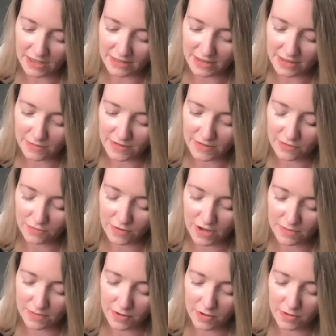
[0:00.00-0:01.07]
And there was a
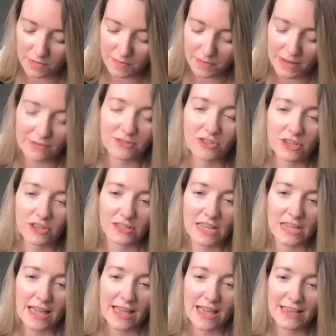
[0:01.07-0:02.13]
great poem about
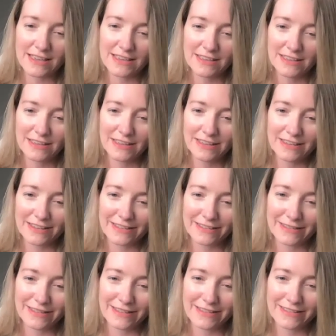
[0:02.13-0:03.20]
Sade, and this